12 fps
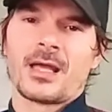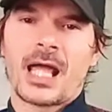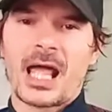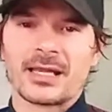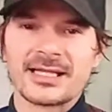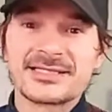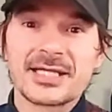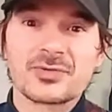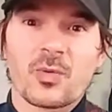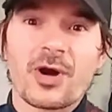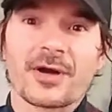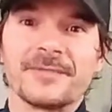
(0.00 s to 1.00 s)
And let's get to
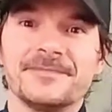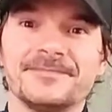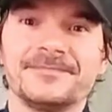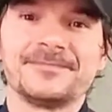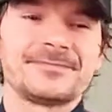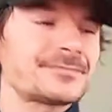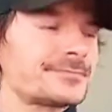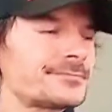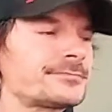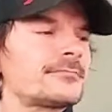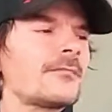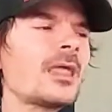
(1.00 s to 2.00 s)
work.
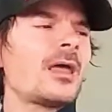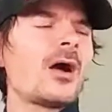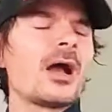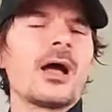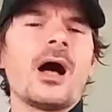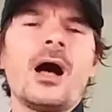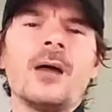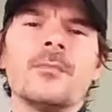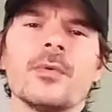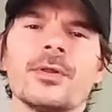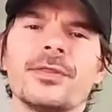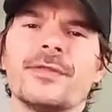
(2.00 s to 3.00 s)
All right,
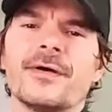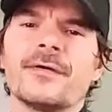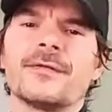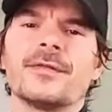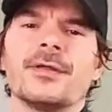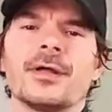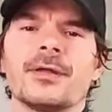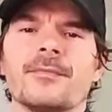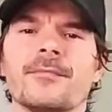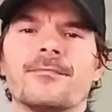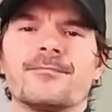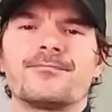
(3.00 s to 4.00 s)
the
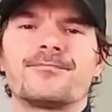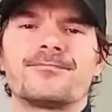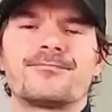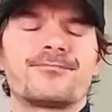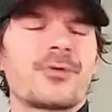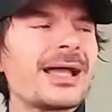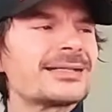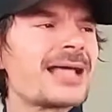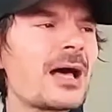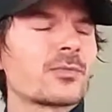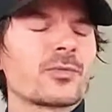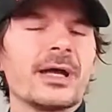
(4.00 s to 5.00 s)

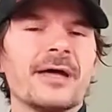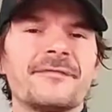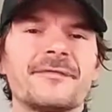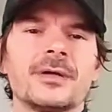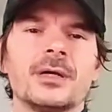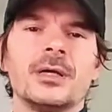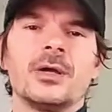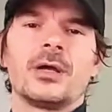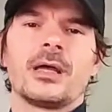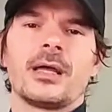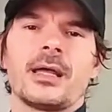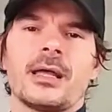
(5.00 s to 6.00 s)
breakdown riff
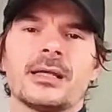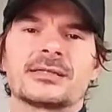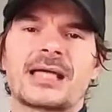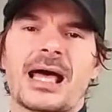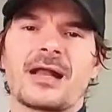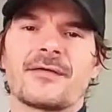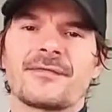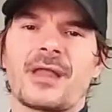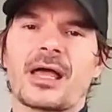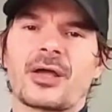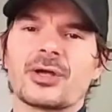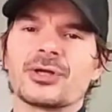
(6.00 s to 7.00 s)
is kind of
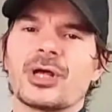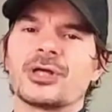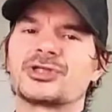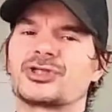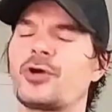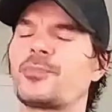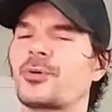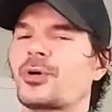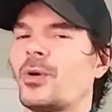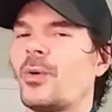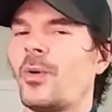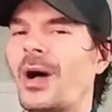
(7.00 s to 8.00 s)
like a super
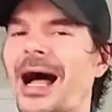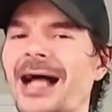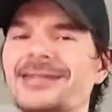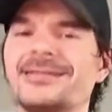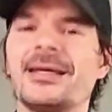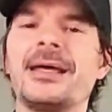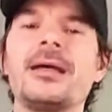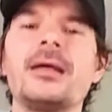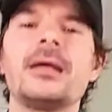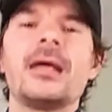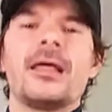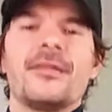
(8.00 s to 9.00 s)
cool idea
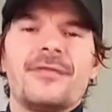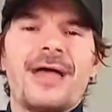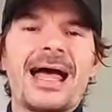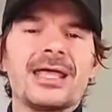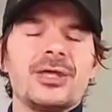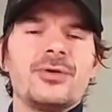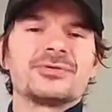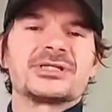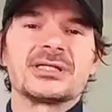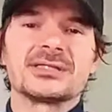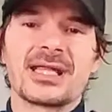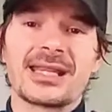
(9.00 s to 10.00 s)
that
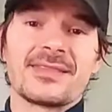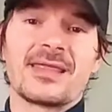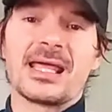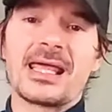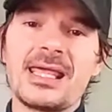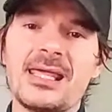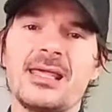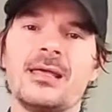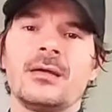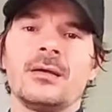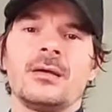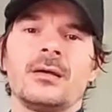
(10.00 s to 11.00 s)
uses the
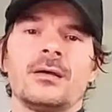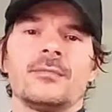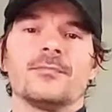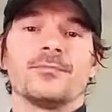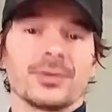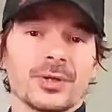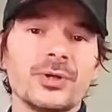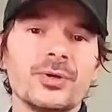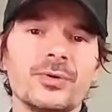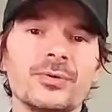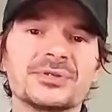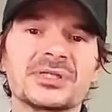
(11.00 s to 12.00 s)
E
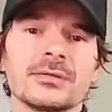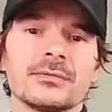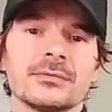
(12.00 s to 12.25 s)
blues